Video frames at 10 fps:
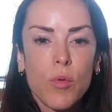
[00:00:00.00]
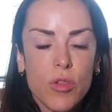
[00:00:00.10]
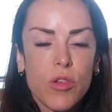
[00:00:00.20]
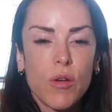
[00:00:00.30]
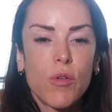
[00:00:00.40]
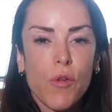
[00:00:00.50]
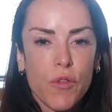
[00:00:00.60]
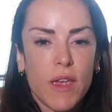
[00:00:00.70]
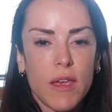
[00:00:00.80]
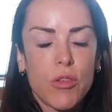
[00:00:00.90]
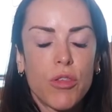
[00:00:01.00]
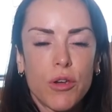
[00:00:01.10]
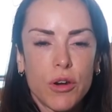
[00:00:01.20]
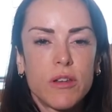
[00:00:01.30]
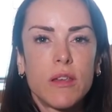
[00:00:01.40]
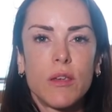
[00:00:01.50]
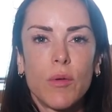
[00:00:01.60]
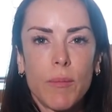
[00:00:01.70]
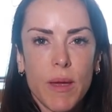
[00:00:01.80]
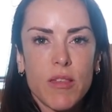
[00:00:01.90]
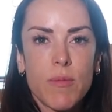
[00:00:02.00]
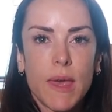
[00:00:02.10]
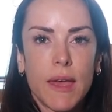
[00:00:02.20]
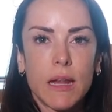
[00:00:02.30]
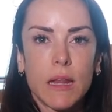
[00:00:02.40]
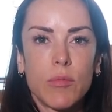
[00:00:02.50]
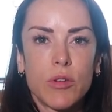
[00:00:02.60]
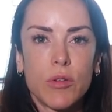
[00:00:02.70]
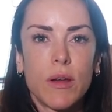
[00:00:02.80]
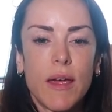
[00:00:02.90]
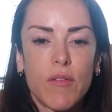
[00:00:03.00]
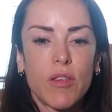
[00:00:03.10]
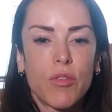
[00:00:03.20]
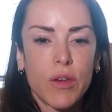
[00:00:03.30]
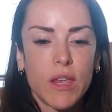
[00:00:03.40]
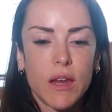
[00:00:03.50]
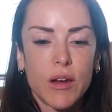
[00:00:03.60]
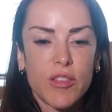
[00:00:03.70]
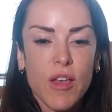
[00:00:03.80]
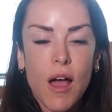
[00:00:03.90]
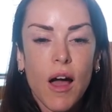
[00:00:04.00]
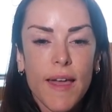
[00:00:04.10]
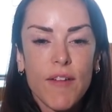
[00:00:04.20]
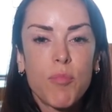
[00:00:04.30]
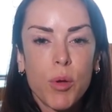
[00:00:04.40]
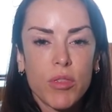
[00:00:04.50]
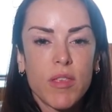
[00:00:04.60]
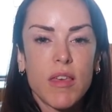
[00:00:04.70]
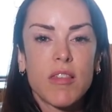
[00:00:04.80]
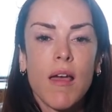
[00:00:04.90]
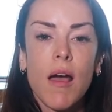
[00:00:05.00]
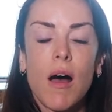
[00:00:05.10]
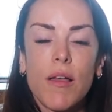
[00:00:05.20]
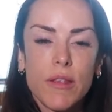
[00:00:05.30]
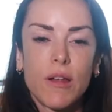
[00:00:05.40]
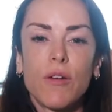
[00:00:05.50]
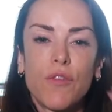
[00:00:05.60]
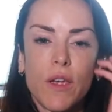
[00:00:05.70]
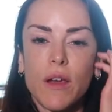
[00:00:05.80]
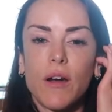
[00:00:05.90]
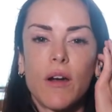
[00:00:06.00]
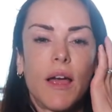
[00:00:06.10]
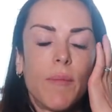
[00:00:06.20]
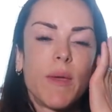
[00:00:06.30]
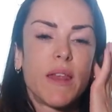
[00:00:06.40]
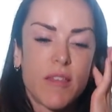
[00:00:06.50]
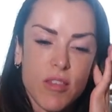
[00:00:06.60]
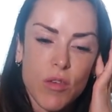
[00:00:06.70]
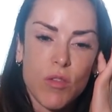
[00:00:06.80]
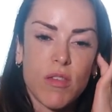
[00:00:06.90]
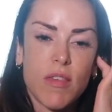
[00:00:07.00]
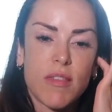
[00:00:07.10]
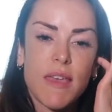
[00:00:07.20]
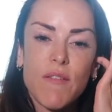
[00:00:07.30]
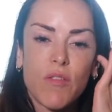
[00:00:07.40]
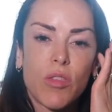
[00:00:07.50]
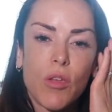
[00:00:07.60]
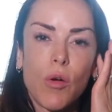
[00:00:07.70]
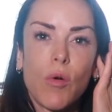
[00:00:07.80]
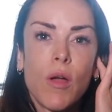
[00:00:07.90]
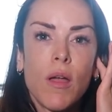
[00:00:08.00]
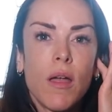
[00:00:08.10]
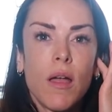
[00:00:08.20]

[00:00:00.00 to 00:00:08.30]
Once you're over the age of 30, you are meant to be getting them done every 3 years. I have put this on the long finger and made excuses, even though